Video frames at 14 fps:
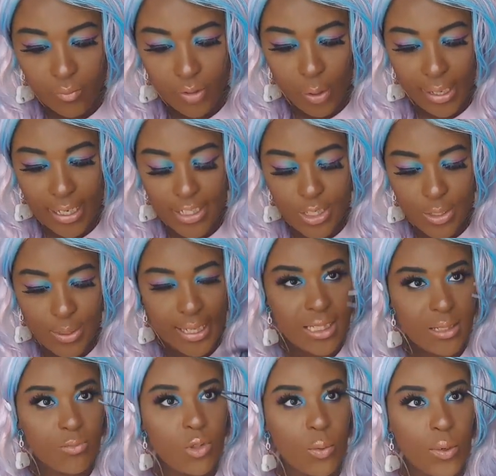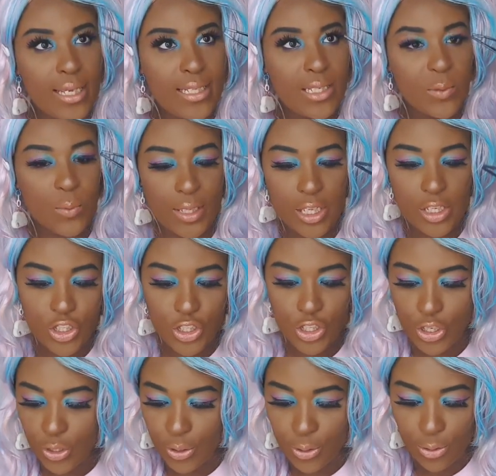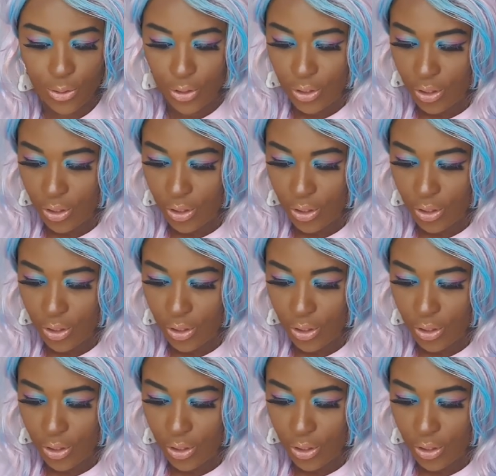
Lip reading: Okay, so you get some tweezers with it too.